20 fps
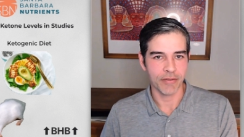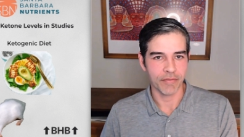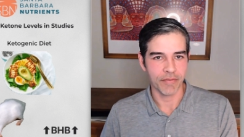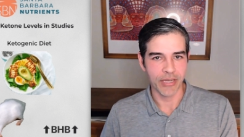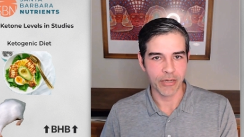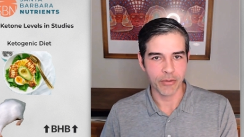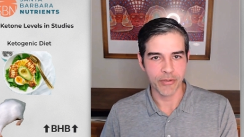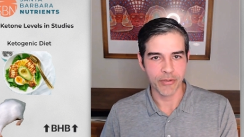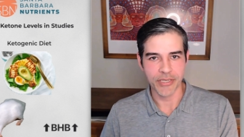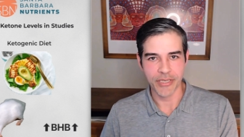
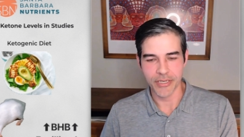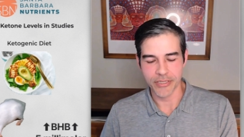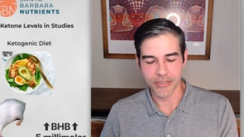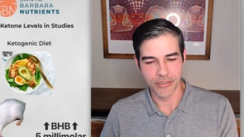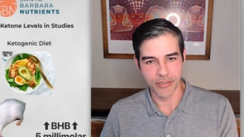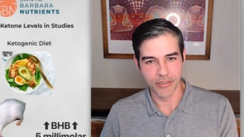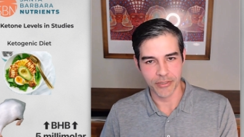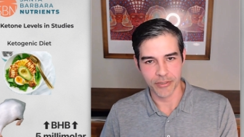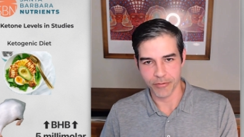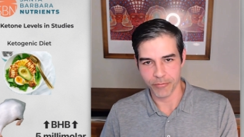they would get
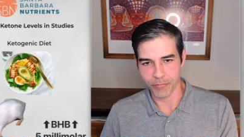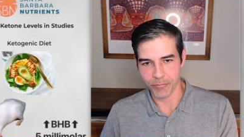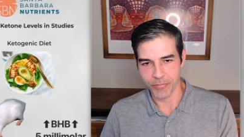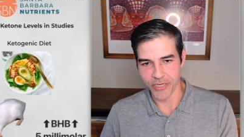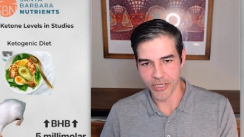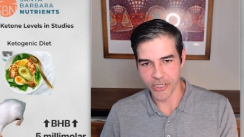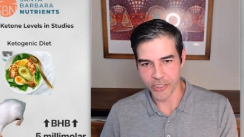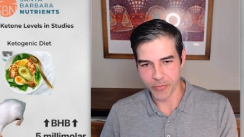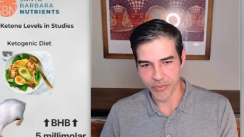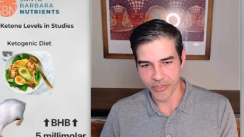to
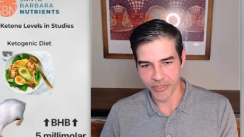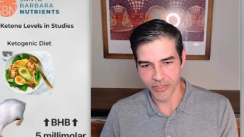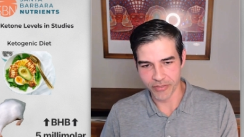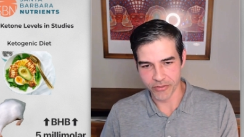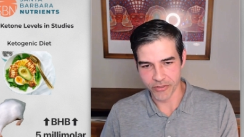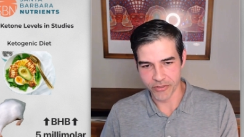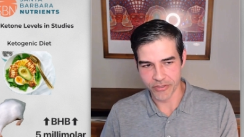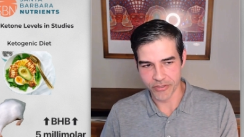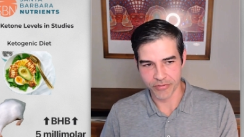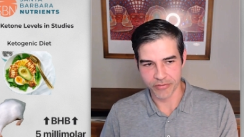BHB
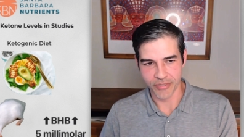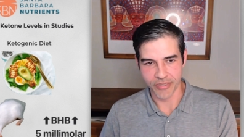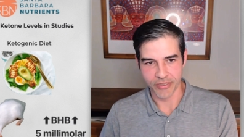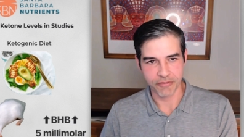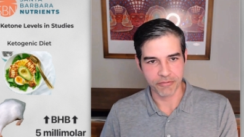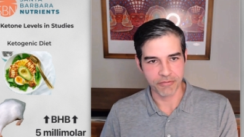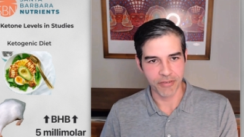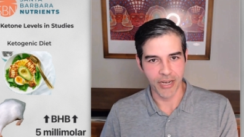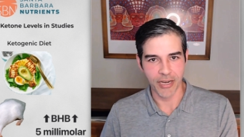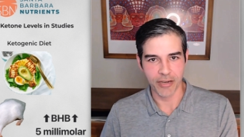levels of like
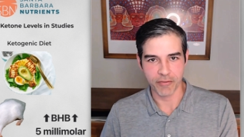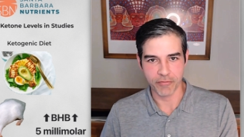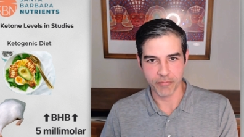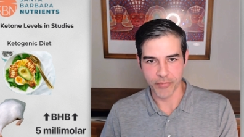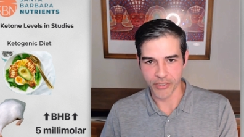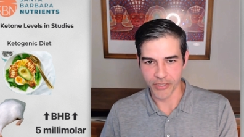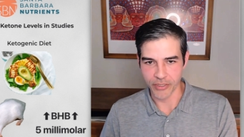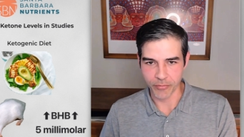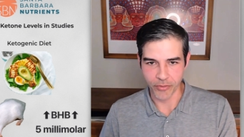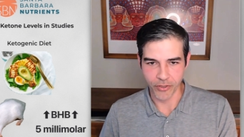5
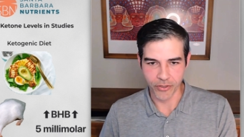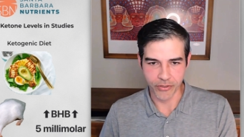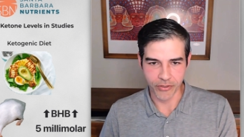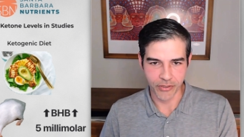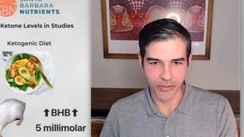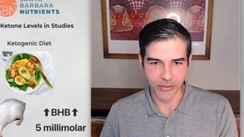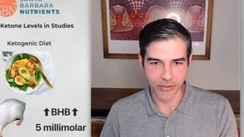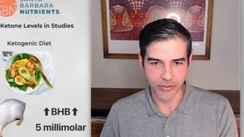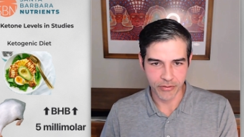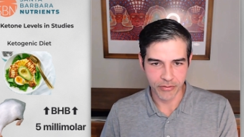
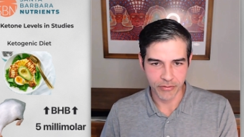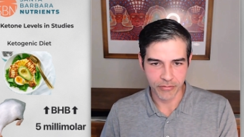millimolar